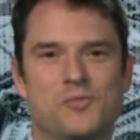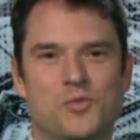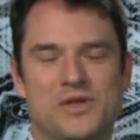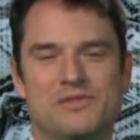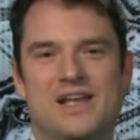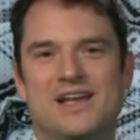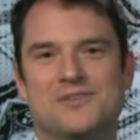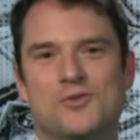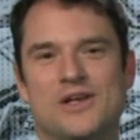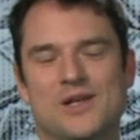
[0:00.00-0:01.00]
We even had a
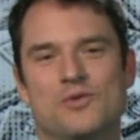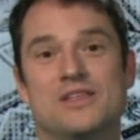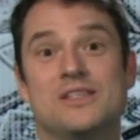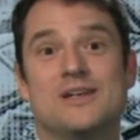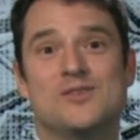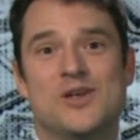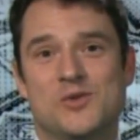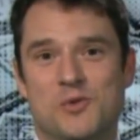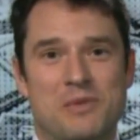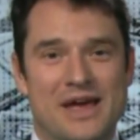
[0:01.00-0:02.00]
screening with the Dutch
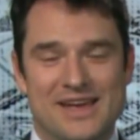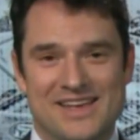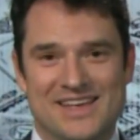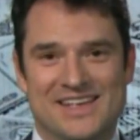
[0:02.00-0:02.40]
Central Bank